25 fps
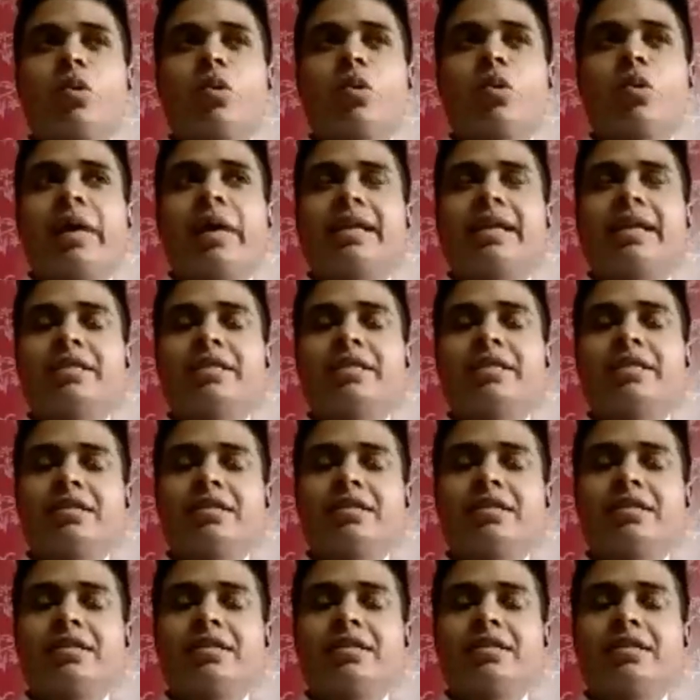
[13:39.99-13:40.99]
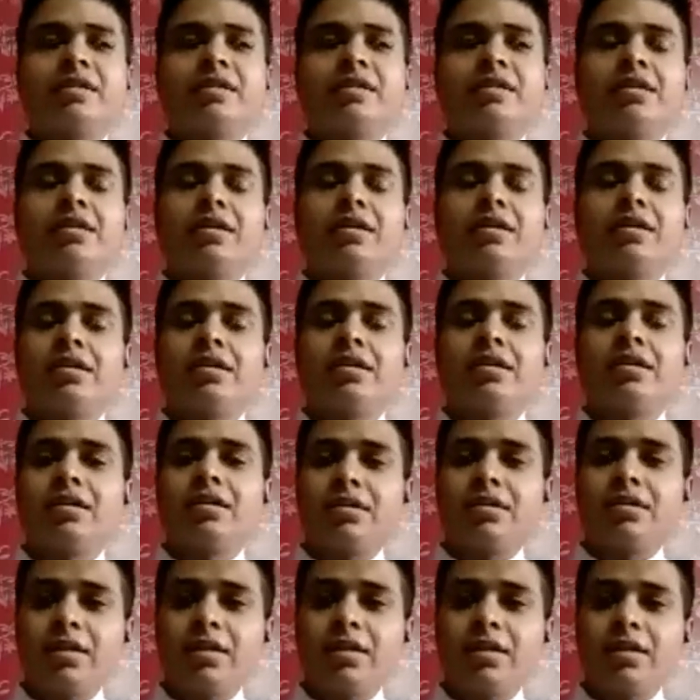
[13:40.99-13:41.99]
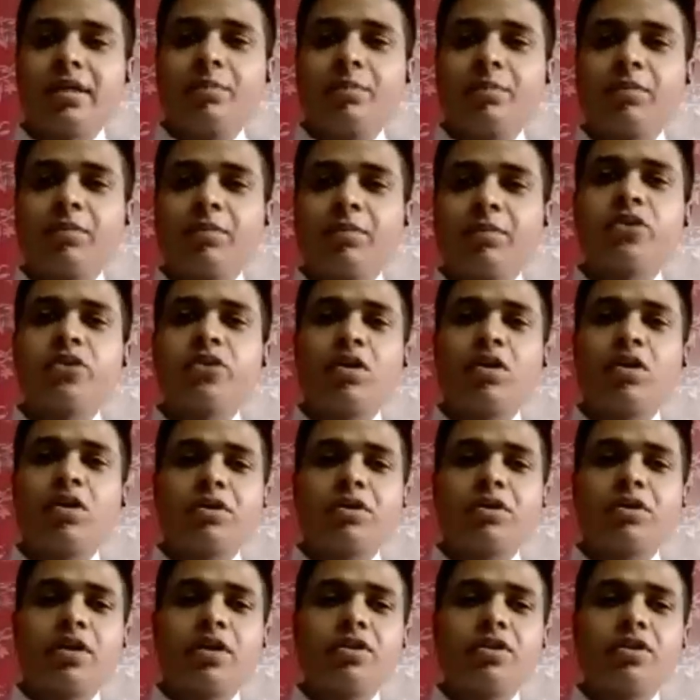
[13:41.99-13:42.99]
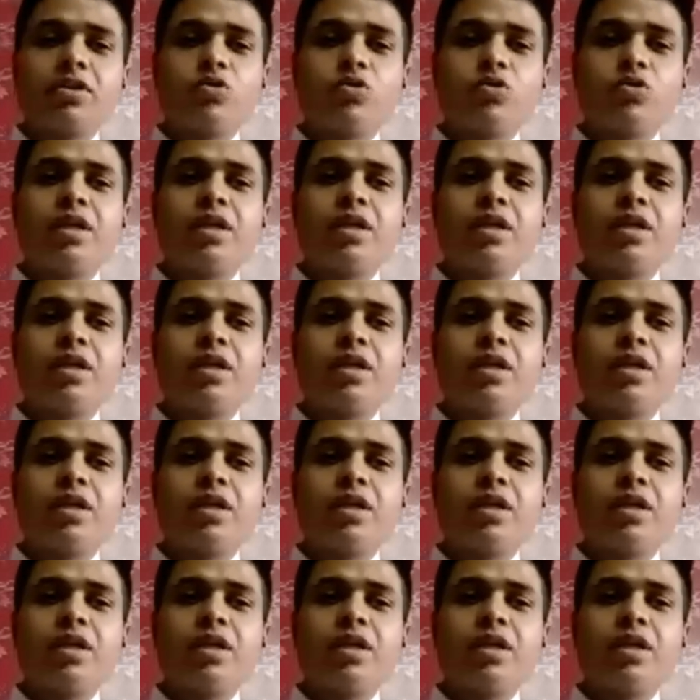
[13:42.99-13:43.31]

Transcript: who manages the employees or the